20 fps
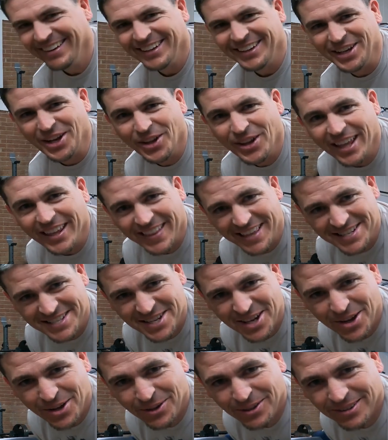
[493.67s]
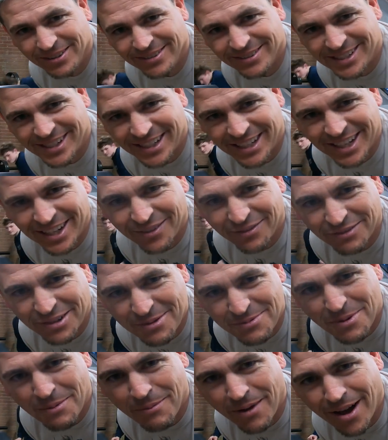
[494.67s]
You know, like that song, she get it
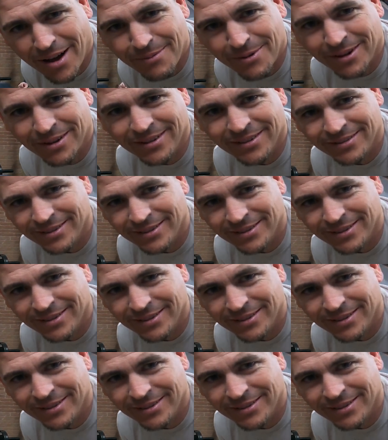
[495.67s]
from her mama.